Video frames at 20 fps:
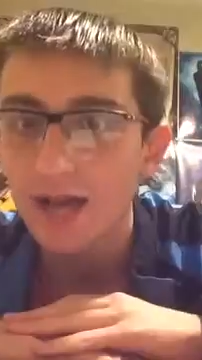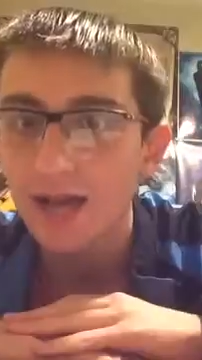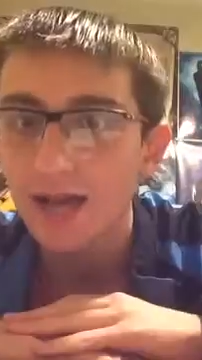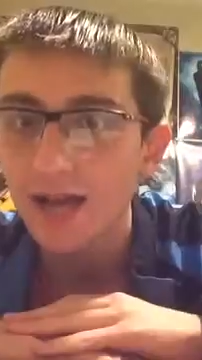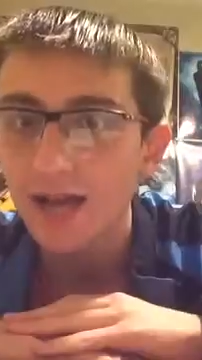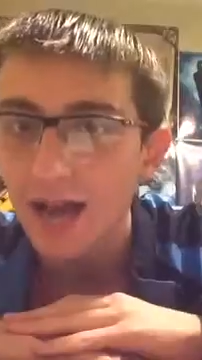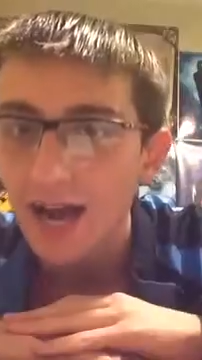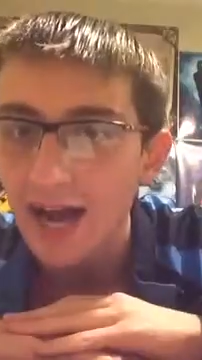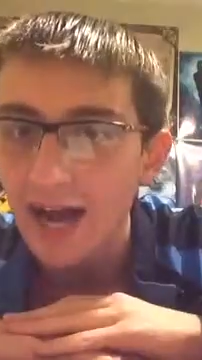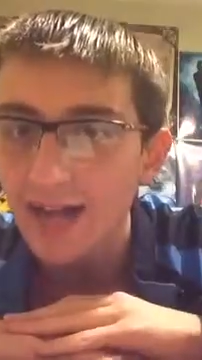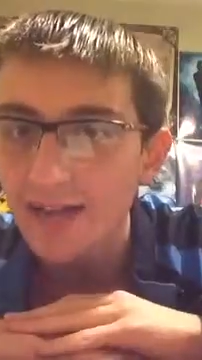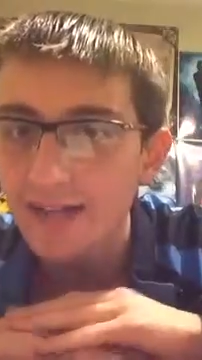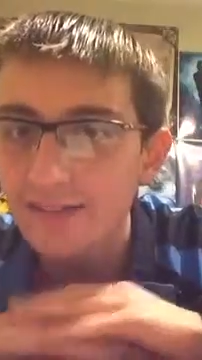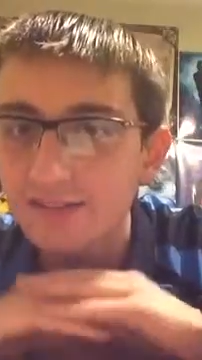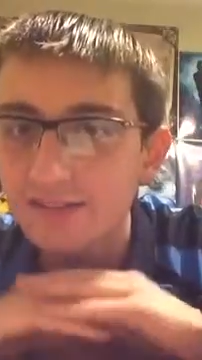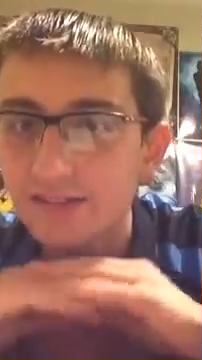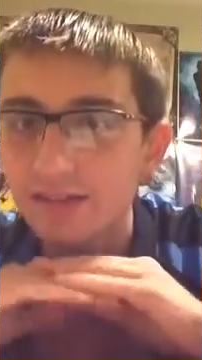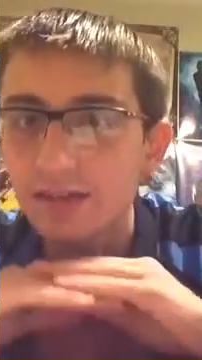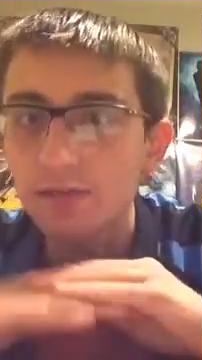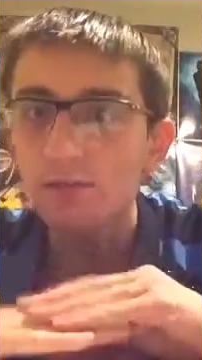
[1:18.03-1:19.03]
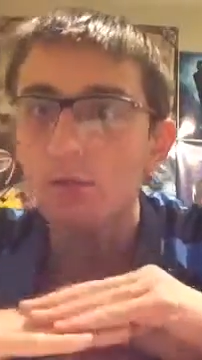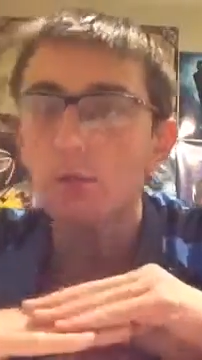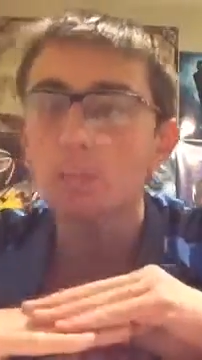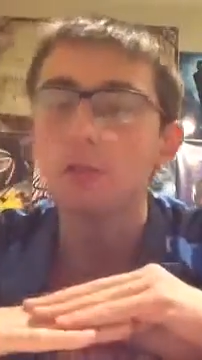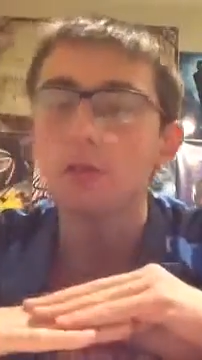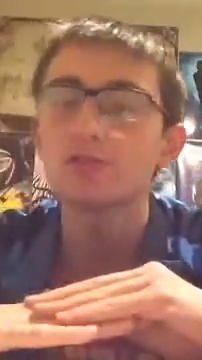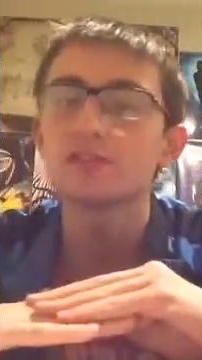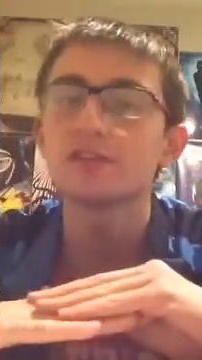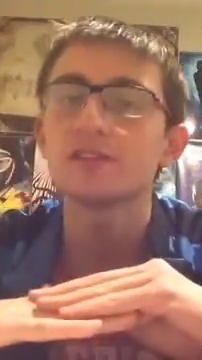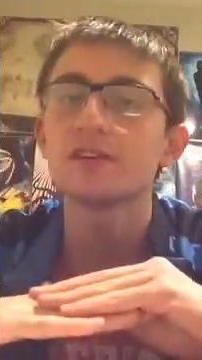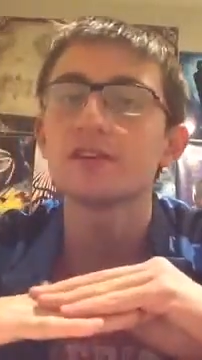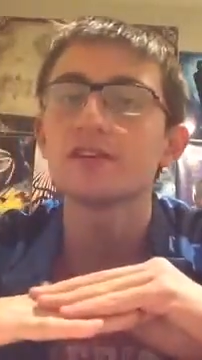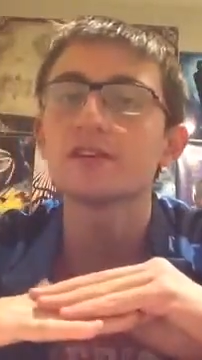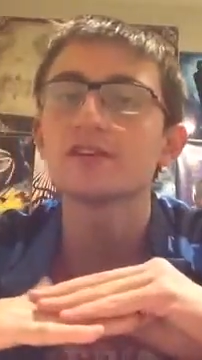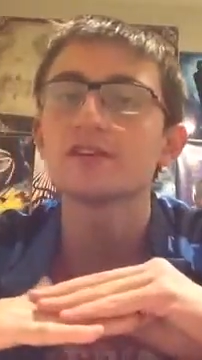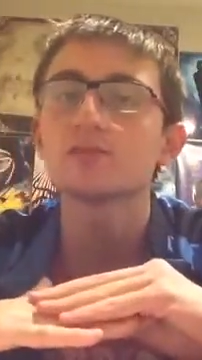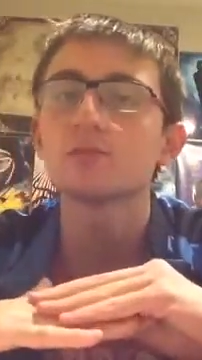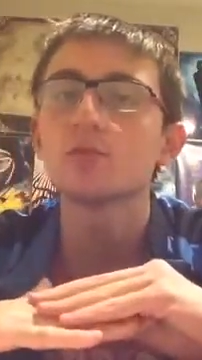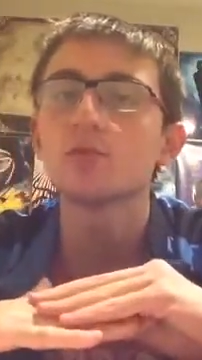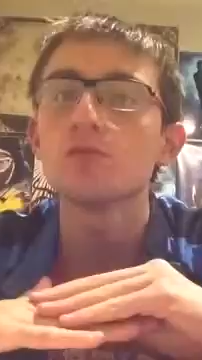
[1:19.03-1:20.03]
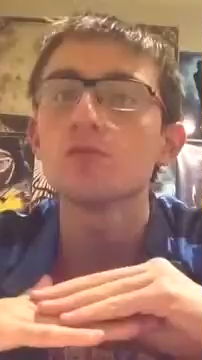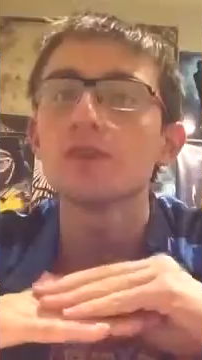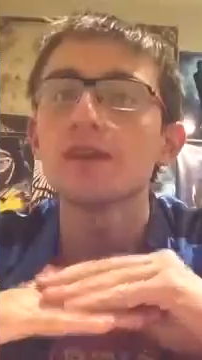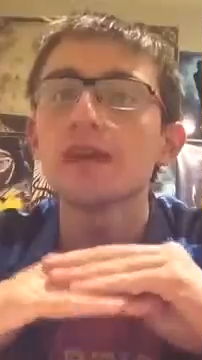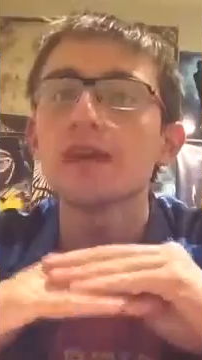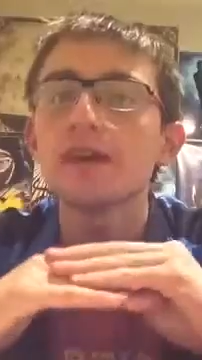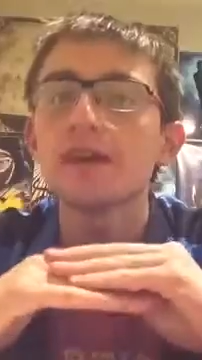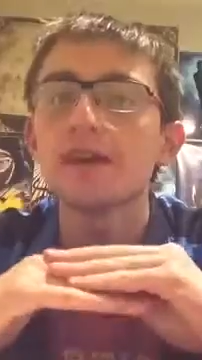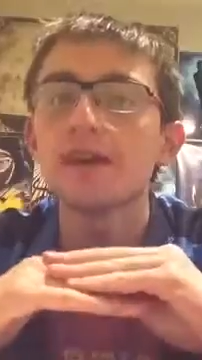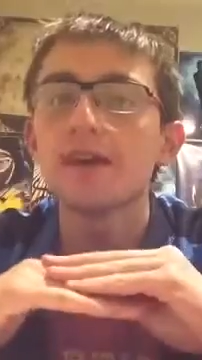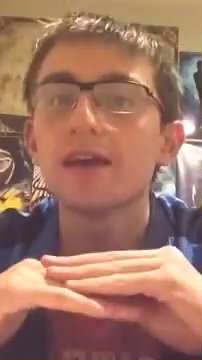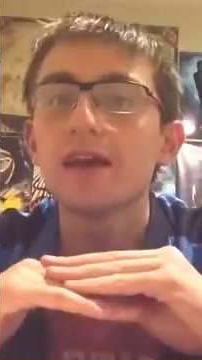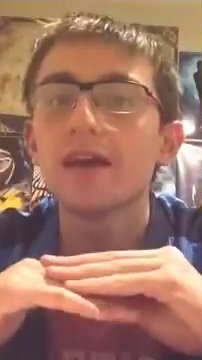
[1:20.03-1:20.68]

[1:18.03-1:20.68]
Kai is the evil person in this movie.